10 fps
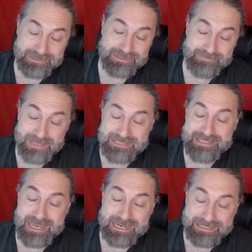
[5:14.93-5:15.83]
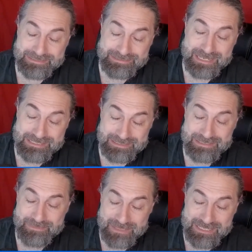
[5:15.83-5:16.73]
not saying it doesn't.
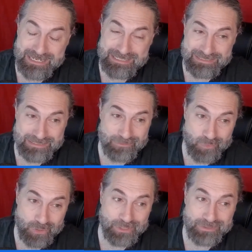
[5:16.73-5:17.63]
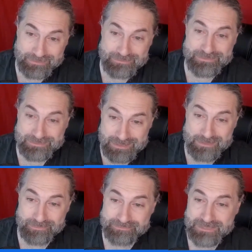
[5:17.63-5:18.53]
I mean, anything could work. You just got
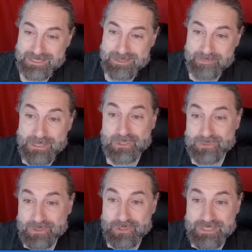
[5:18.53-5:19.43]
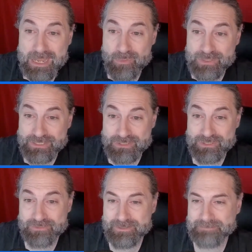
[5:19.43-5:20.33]
to be good at what you
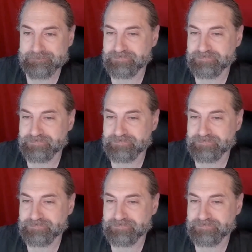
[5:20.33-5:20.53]
do, right?